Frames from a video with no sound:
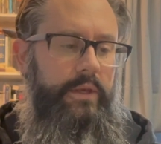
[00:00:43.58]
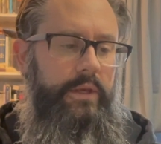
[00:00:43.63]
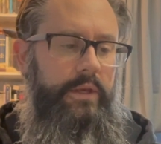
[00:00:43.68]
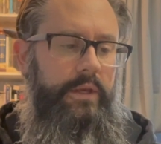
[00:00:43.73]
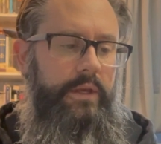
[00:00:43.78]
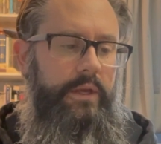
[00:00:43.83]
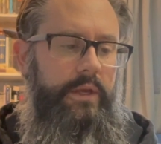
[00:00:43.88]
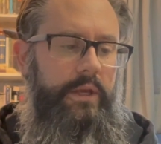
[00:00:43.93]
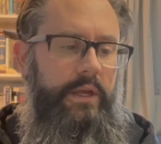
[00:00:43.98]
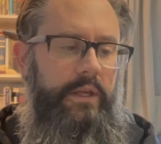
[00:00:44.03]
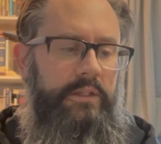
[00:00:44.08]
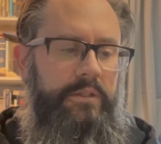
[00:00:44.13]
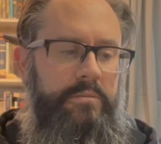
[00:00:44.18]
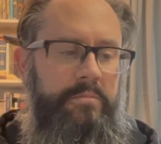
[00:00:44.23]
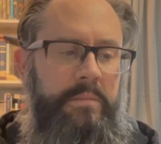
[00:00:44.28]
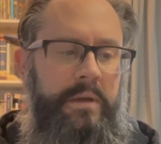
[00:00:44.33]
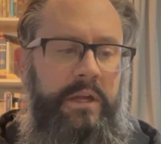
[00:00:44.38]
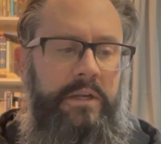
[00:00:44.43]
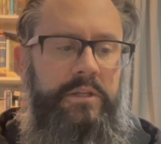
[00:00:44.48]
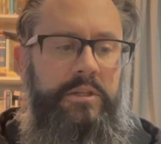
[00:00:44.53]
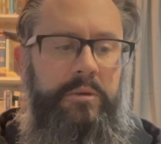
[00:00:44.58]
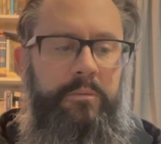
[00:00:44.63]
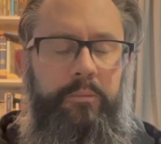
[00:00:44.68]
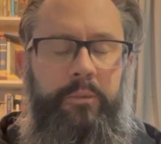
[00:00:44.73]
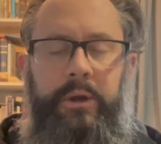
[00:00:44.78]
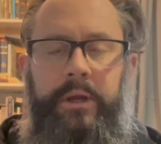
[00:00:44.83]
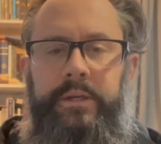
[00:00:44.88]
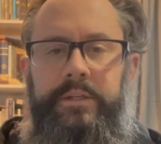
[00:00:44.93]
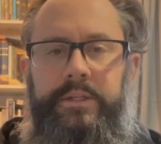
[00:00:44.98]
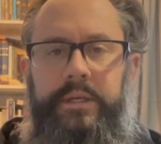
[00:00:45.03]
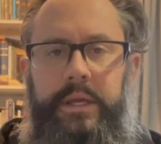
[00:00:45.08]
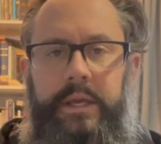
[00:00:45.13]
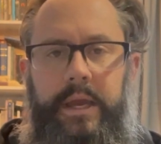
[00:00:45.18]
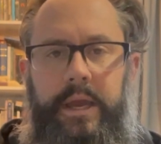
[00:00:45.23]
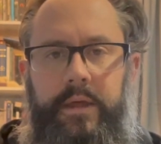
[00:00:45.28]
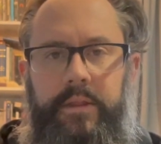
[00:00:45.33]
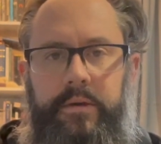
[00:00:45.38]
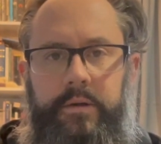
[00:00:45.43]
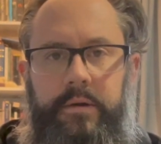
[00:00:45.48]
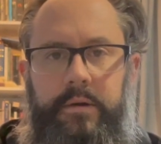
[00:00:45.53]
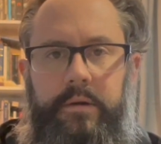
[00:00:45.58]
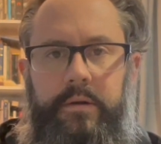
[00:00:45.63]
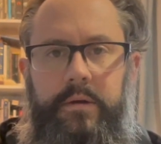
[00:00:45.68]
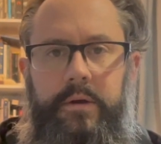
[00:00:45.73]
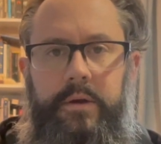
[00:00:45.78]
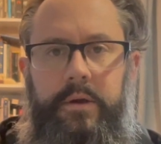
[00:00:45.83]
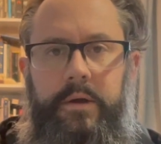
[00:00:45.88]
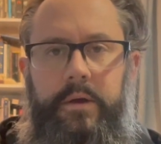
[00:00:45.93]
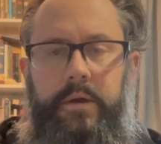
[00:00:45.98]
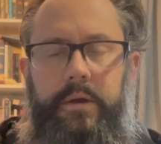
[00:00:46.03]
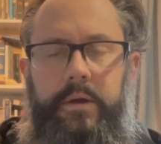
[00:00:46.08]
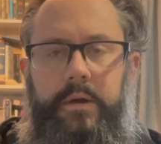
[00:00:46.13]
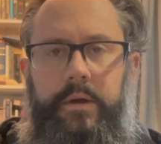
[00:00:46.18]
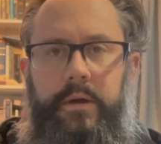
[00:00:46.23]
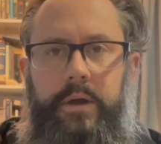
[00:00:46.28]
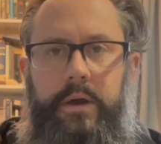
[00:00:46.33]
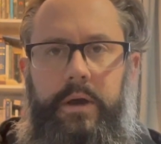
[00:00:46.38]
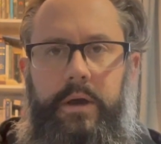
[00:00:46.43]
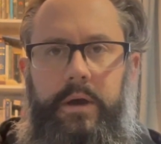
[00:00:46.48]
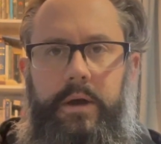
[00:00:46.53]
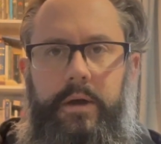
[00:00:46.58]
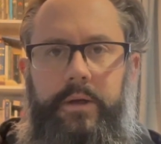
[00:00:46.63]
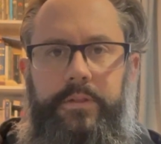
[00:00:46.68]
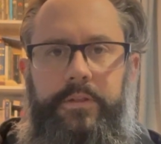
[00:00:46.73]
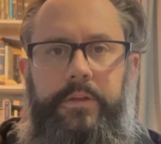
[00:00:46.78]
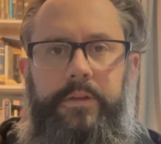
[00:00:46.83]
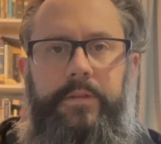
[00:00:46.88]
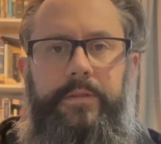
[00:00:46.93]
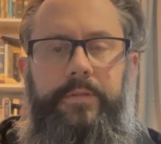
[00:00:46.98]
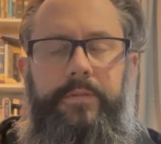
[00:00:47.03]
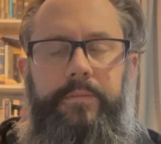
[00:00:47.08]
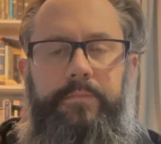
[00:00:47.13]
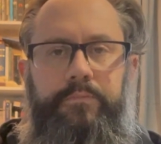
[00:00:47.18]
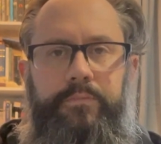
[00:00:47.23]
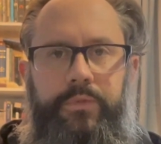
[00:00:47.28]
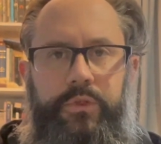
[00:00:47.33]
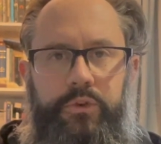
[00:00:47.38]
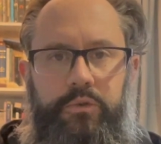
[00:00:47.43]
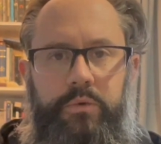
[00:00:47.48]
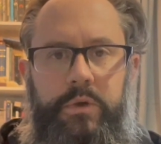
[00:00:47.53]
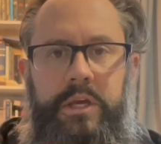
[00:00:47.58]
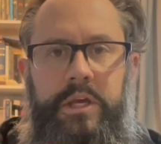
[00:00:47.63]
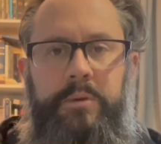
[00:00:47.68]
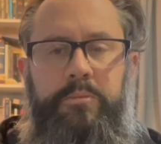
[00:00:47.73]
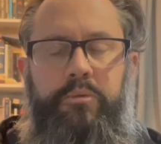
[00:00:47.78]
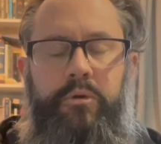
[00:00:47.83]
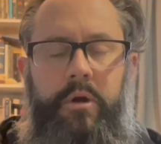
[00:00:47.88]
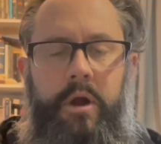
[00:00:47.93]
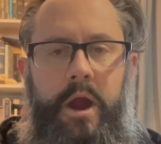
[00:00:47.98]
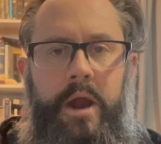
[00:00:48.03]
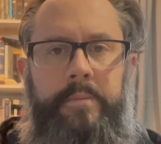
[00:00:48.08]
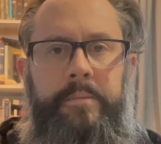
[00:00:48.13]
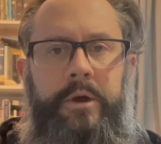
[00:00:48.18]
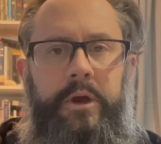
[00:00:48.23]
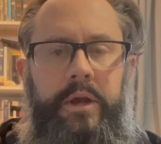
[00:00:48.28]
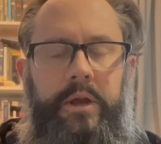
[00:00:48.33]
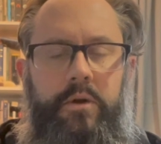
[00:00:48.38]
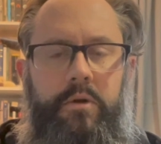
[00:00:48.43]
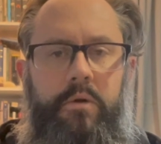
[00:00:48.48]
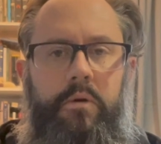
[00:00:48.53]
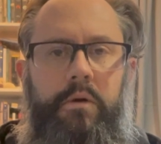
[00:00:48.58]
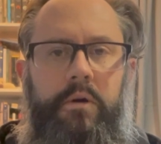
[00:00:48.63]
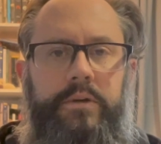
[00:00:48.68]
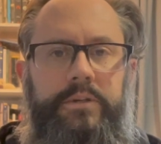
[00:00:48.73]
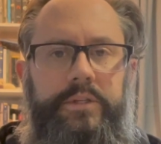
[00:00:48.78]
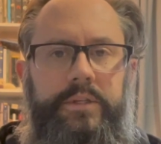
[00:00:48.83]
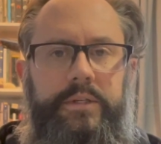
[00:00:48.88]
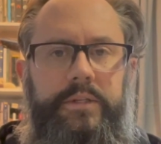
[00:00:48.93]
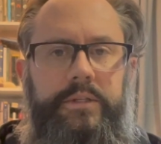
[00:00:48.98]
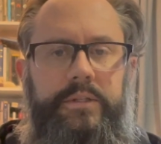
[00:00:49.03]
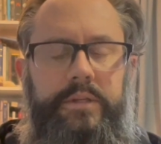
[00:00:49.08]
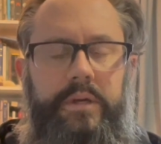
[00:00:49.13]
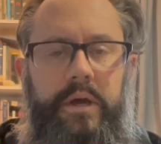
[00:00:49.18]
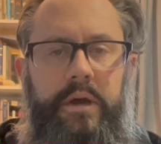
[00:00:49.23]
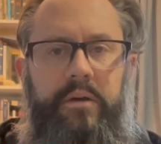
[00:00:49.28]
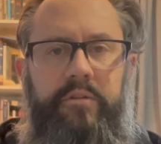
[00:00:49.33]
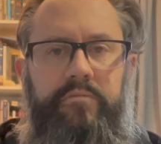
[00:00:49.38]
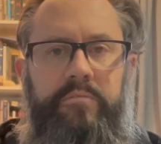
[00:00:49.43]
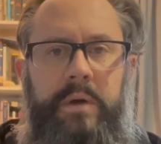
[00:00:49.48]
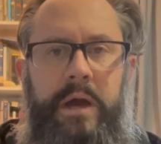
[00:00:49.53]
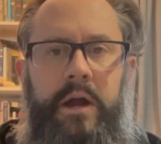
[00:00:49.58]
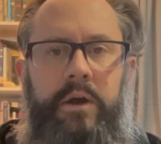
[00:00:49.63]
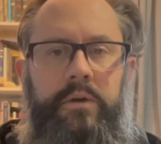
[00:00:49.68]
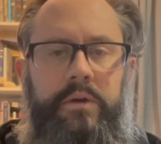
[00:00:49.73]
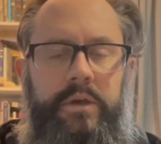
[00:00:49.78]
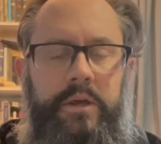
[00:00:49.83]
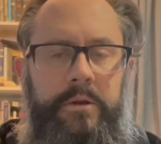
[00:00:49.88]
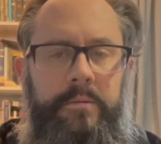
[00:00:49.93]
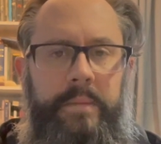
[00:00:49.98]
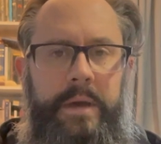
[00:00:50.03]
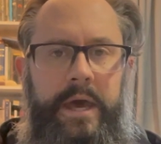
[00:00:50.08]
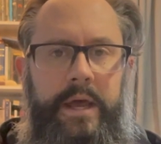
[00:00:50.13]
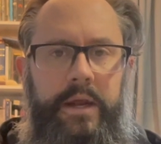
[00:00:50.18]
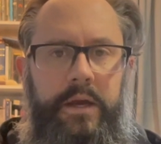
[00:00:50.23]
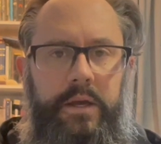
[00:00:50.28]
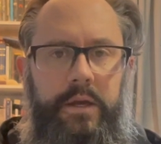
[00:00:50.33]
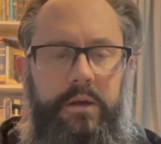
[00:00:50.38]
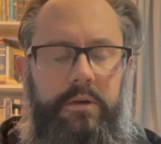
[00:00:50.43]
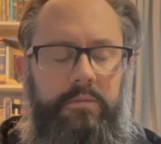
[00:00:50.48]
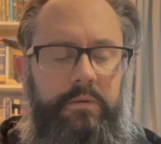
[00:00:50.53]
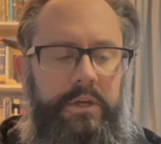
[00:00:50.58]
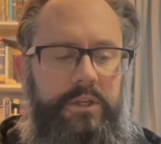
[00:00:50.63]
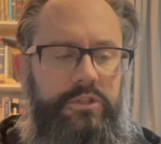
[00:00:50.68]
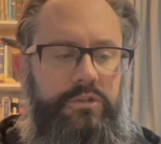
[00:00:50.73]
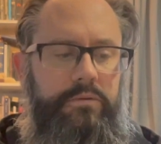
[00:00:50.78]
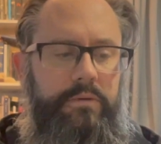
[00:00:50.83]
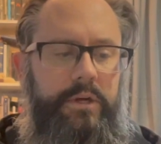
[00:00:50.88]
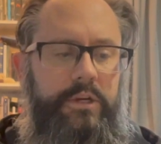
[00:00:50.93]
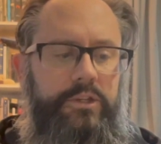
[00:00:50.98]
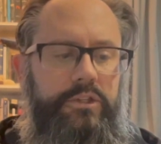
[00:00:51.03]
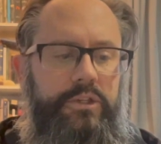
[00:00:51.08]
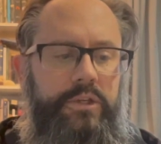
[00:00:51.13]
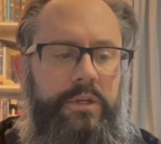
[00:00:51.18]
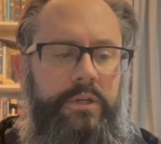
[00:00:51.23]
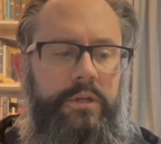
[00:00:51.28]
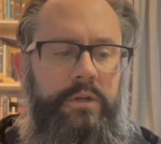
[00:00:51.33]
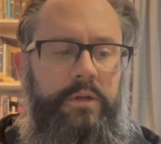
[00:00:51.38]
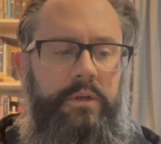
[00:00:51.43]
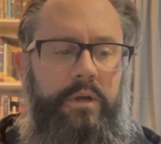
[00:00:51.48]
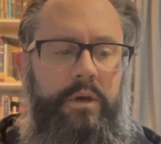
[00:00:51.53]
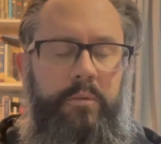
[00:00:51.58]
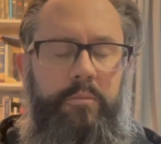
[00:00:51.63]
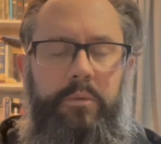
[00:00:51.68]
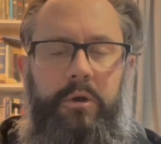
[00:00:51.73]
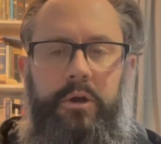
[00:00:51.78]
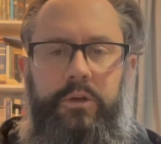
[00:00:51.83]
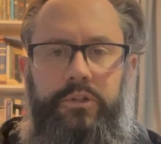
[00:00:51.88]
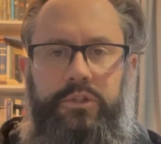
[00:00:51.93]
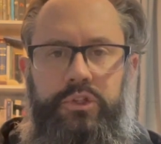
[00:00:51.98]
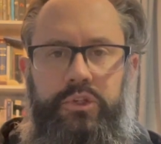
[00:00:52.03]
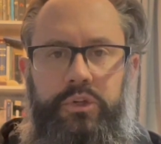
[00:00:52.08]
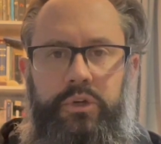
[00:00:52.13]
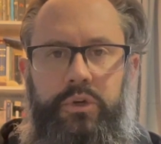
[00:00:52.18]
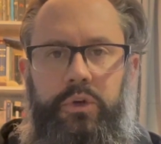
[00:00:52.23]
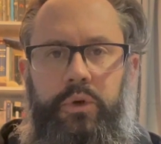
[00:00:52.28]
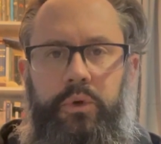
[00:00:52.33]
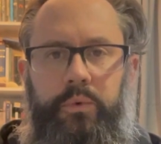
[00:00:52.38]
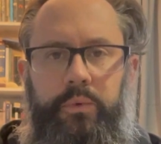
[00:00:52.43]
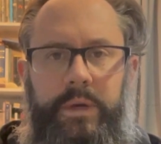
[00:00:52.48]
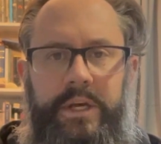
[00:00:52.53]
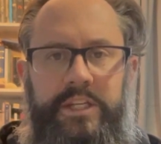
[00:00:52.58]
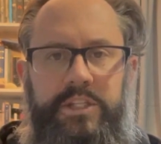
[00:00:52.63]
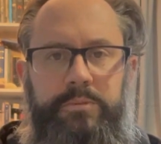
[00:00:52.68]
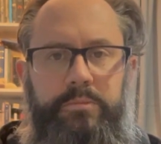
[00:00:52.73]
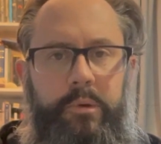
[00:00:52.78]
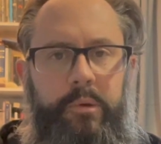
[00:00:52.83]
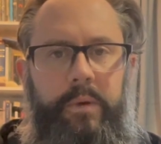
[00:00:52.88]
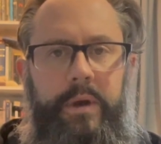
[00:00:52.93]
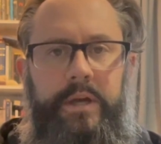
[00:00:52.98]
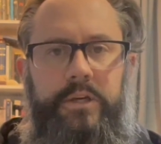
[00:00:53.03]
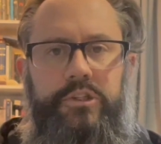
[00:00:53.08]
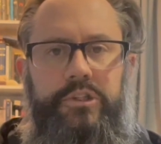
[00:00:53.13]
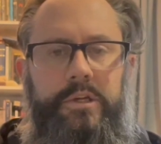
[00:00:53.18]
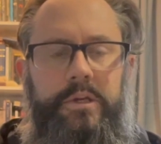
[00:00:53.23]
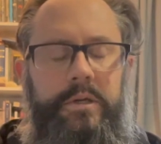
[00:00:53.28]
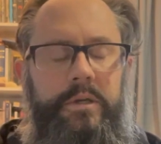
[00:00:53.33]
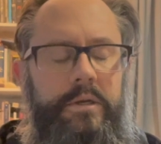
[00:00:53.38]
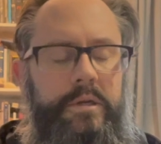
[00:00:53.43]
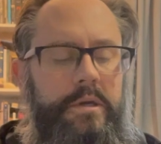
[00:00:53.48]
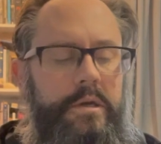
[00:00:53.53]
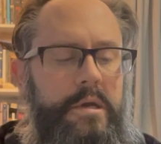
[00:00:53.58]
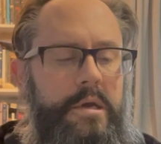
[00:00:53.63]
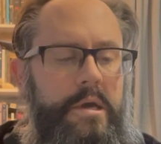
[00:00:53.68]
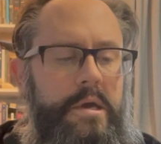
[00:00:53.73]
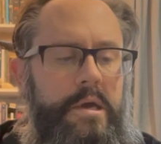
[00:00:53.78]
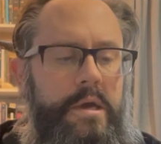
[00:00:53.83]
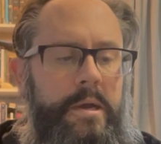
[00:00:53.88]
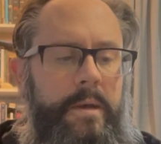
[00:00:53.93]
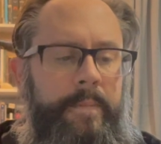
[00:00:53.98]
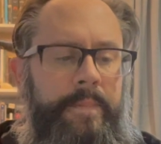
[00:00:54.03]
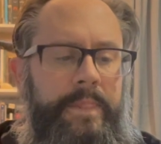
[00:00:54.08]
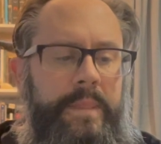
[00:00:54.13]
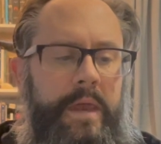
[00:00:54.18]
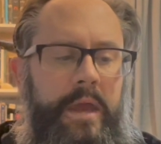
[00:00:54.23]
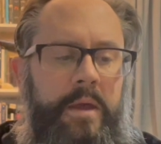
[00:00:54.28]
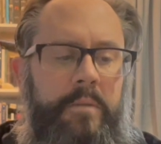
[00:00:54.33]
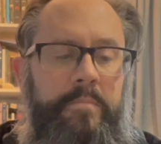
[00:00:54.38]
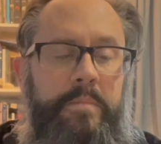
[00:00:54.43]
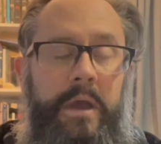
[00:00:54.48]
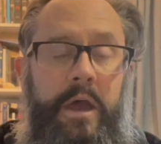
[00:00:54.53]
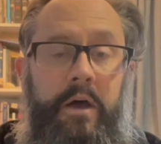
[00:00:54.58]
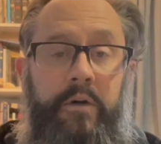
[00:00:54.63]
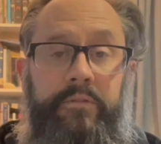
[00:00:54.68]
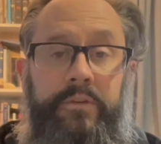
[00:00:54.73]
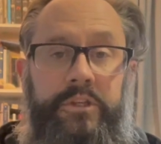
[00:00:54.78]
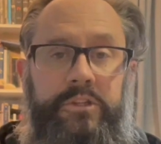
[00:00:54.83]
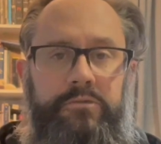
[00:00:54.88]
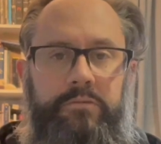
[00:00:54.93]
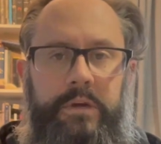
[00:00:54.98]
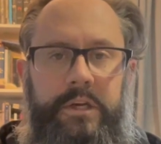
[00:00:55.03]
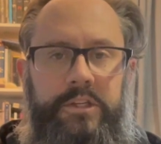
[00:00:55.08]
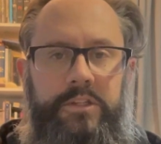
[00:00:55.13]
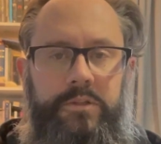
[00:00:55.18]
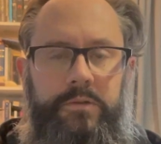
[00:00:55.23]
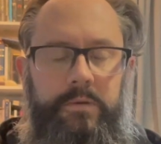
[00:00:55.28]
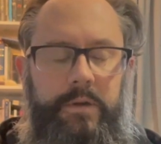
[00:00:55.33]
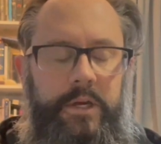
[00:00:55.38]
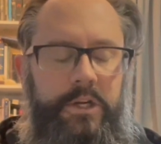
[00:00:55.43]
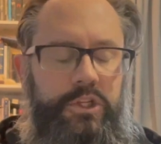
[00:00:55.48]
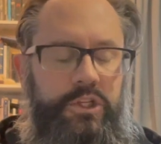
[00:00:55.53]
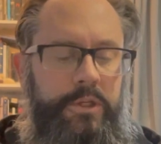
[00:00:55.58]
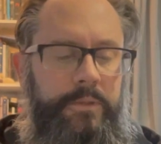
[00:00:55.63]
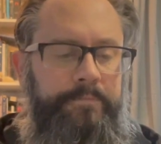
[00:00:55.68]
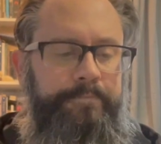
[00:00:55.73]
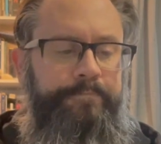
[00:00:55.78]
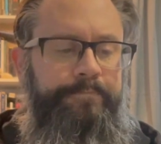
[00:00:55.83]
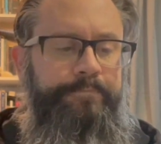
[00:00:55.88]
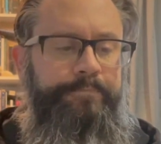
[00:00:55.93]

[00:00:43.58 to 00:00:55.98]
it's meant to bring together the three primary courses of myokinematic restoration, postural respiration, and pelvis restoration,